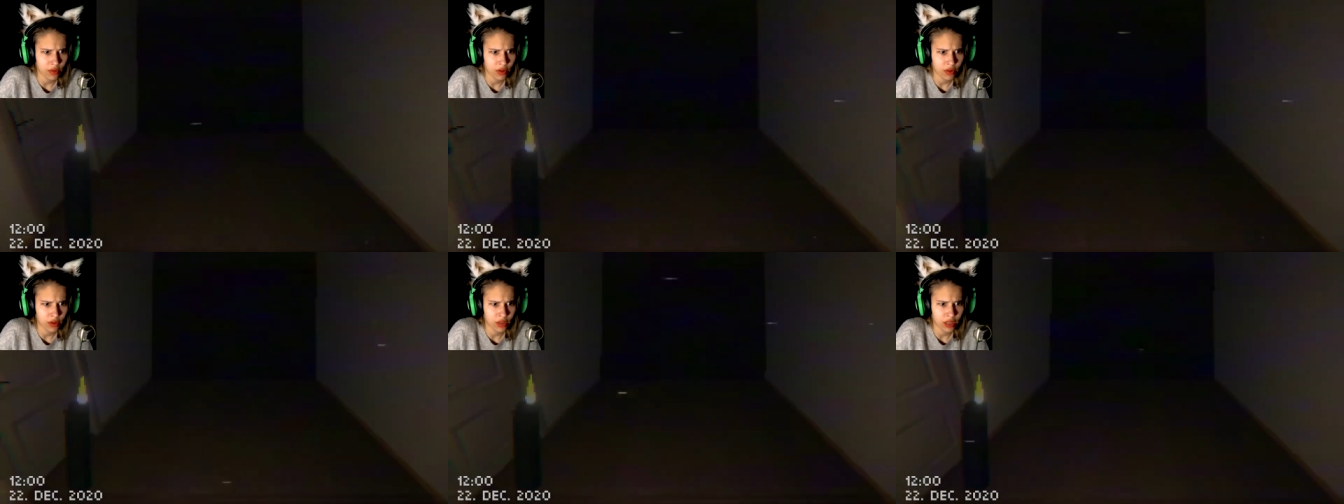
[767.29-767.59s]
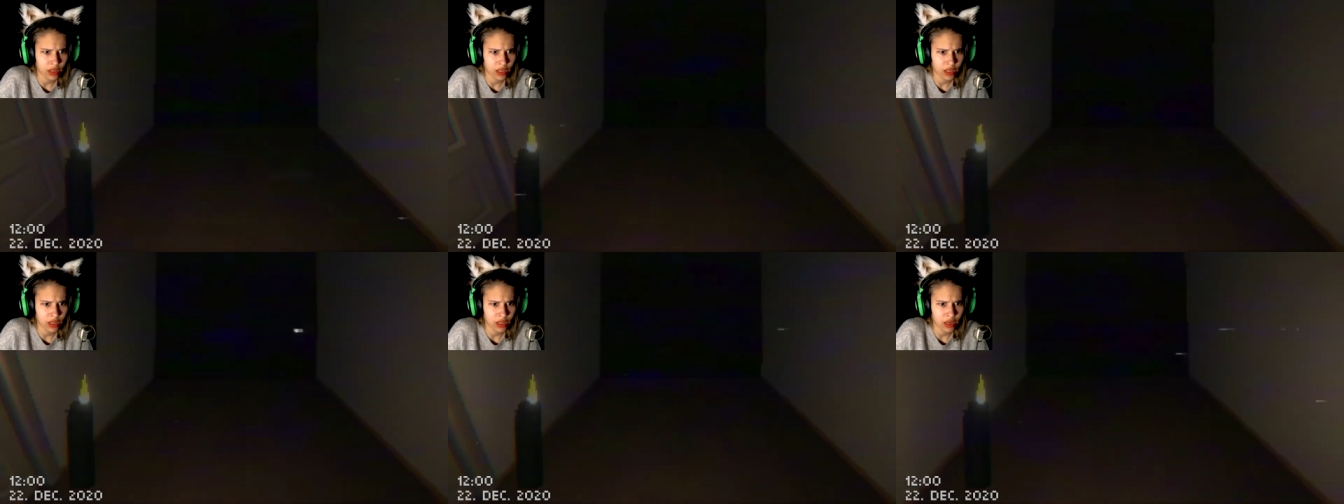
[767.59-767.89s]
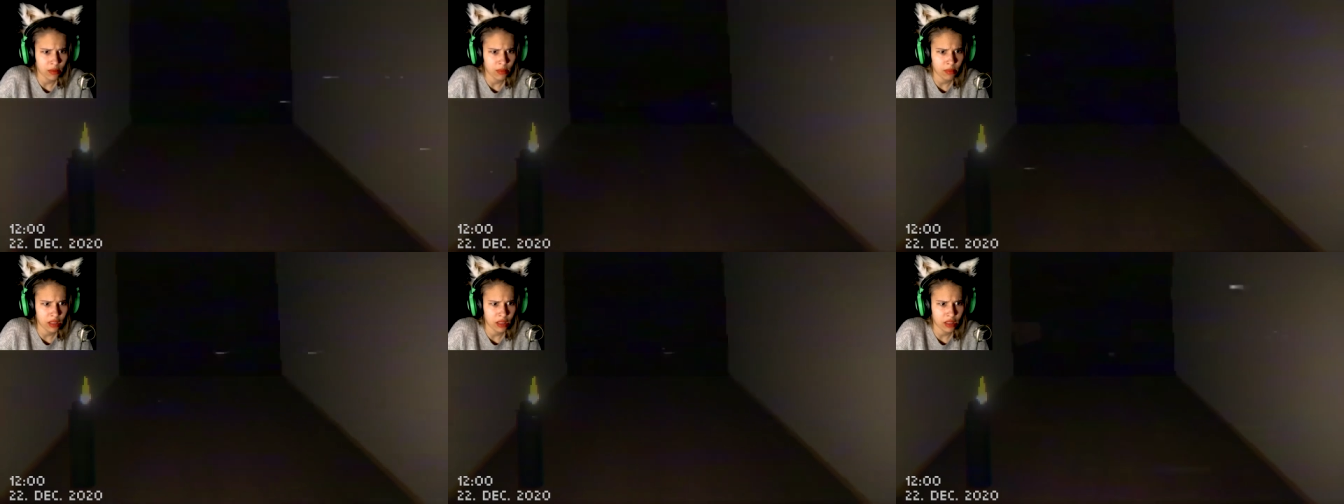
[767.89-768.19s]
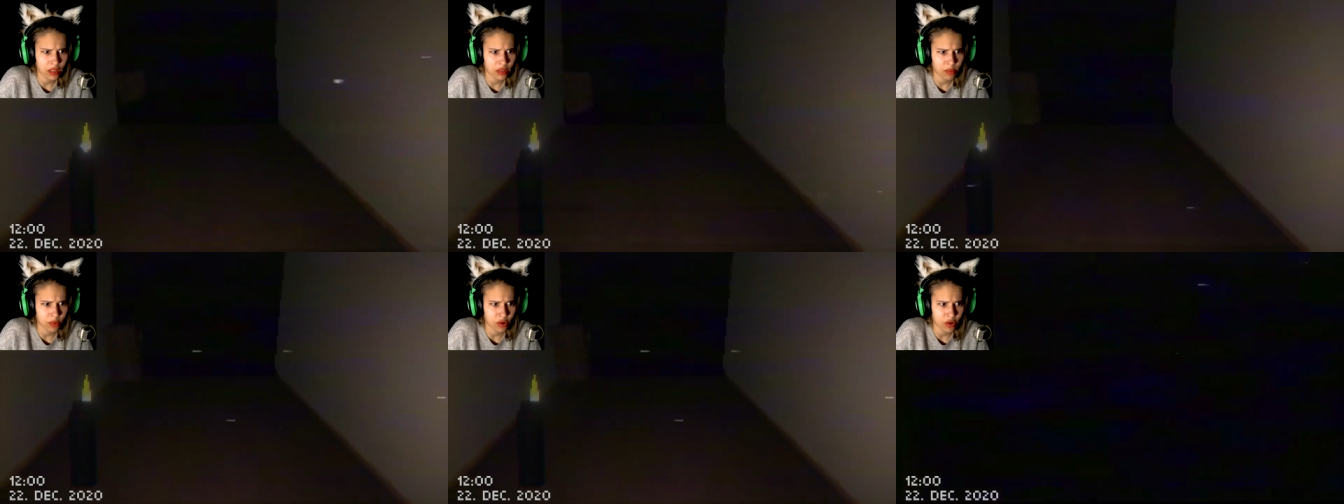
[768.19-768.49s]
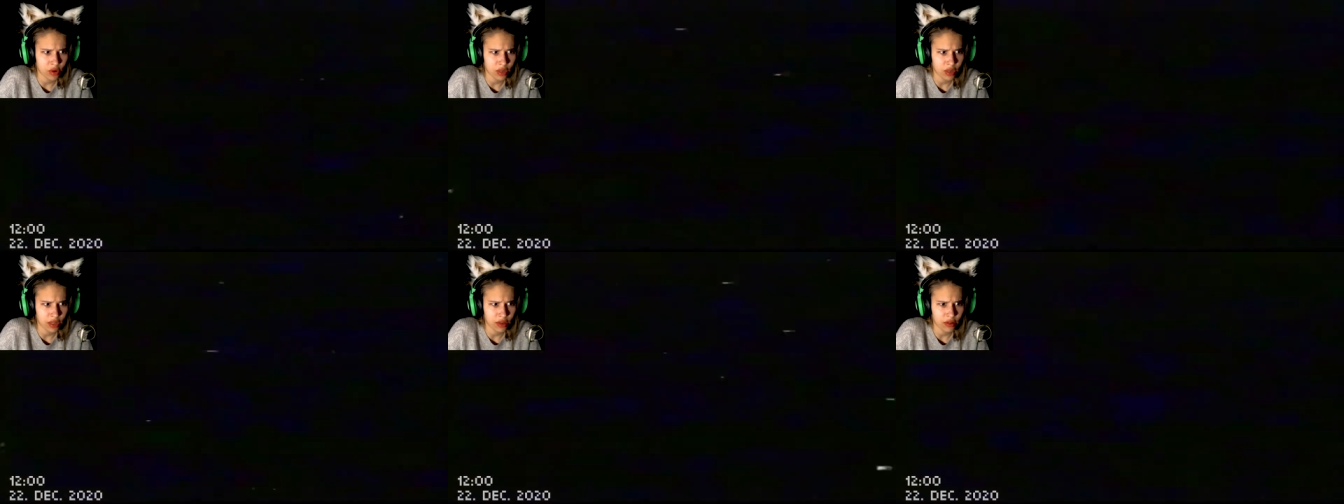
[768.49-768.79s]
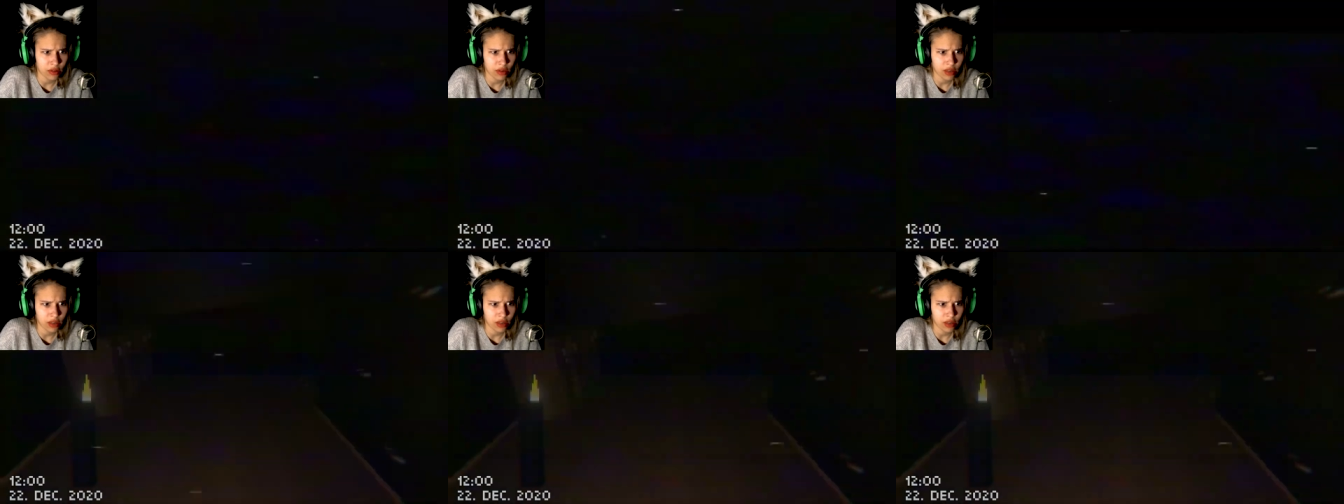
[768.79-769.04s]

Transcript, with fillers: Okay, I made it more loud.